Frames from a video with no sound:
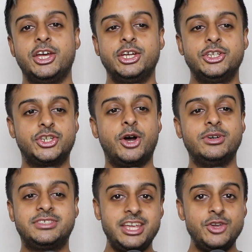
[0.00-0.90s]
so
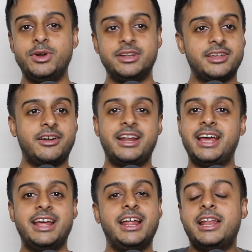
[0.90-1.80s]
say you went out there,
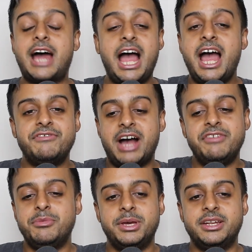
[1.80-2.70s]
and I
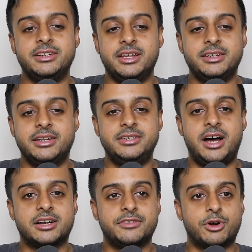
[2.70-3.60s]
haven't been in
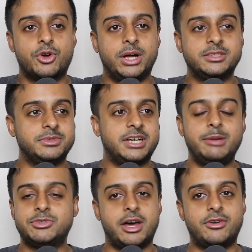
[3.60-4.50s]
Dhaka for quite some time,
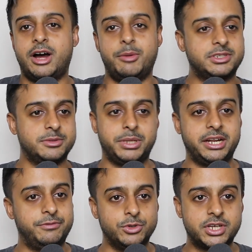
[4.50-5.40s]
so I don't know how much a plate
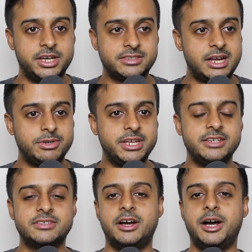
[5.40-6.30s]
of fuchka is
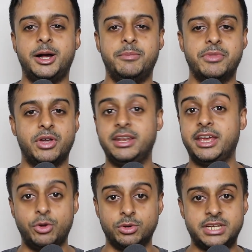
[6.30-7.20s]
nowadays.
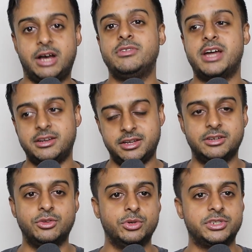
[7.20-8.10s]
In Old Town, not
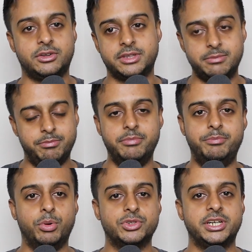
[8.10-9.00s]
in Gulshan and all that
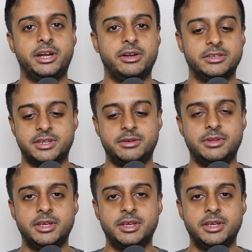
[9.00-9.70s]
bullshit areas that